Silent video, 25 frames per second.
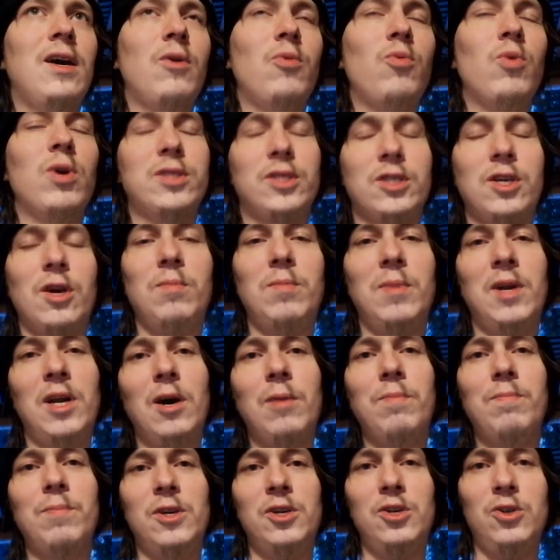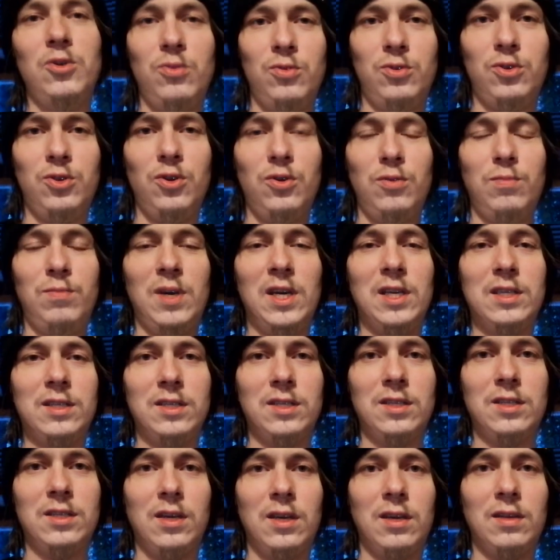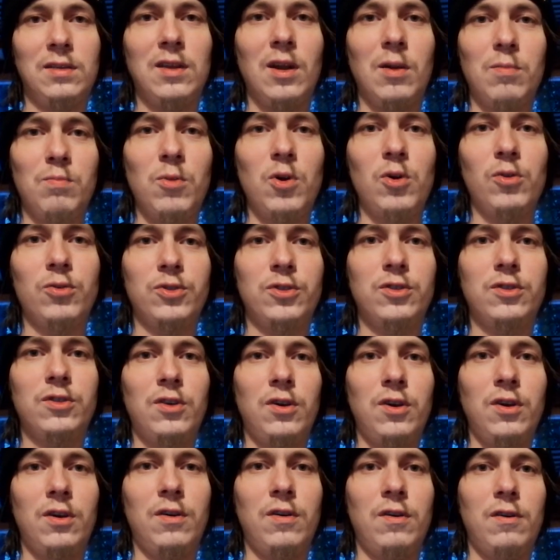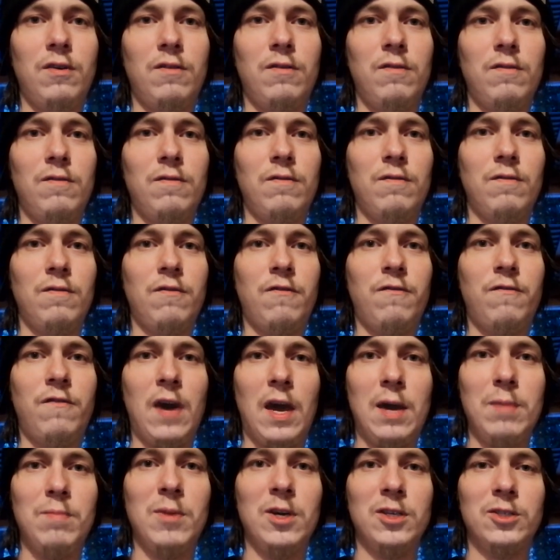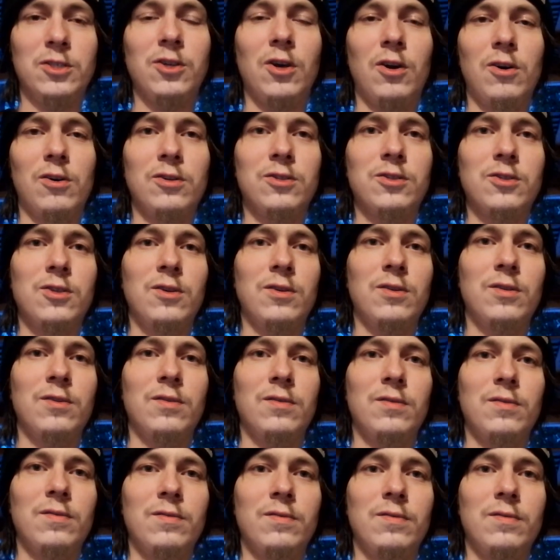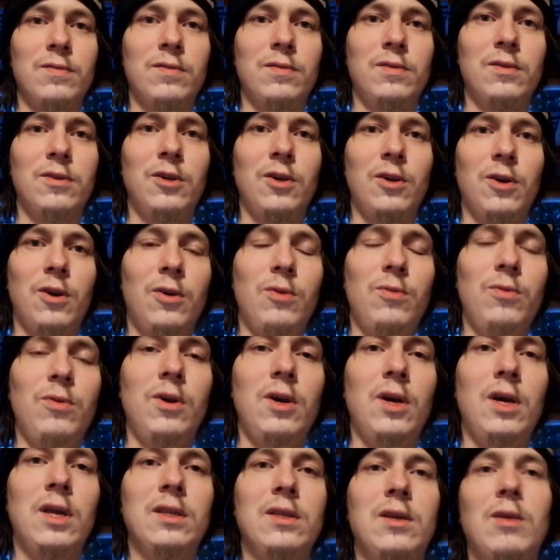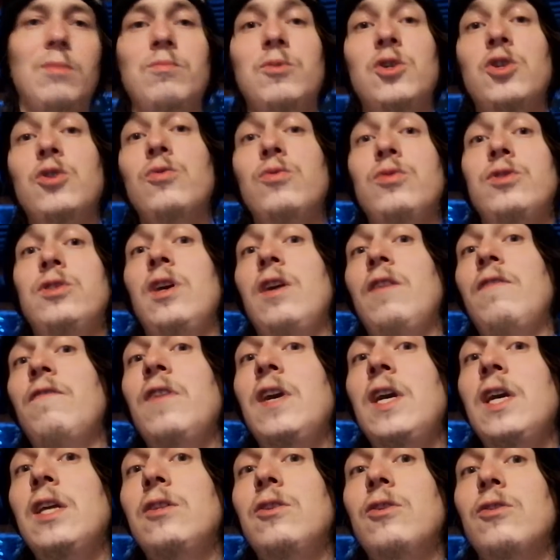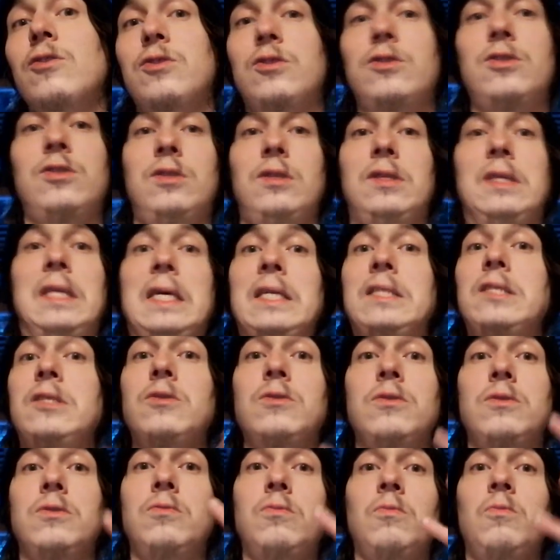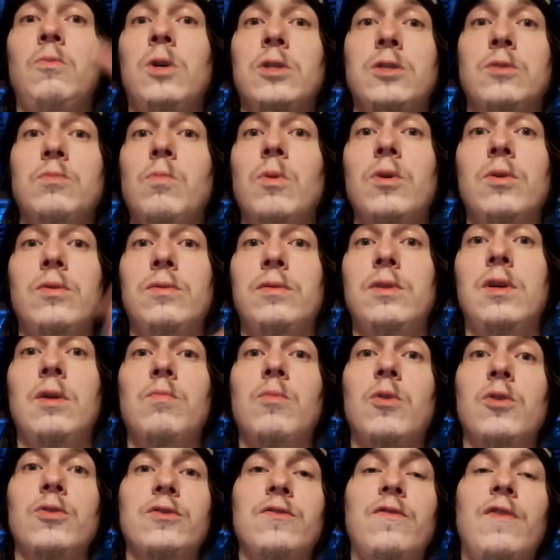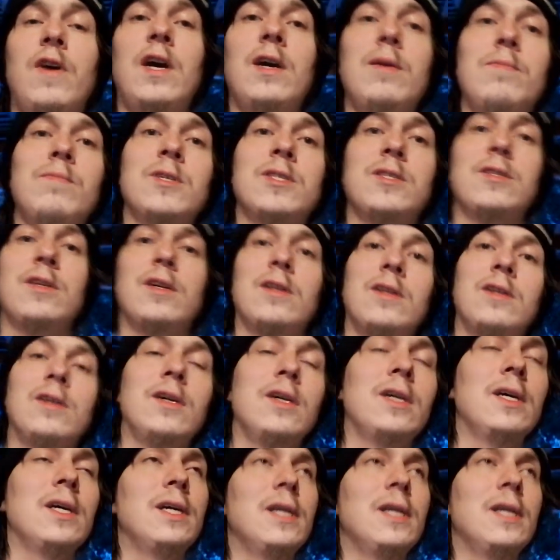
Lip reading: What's coming up on YouTube is their most famous songs. You know, their music videos. This was their most famous, and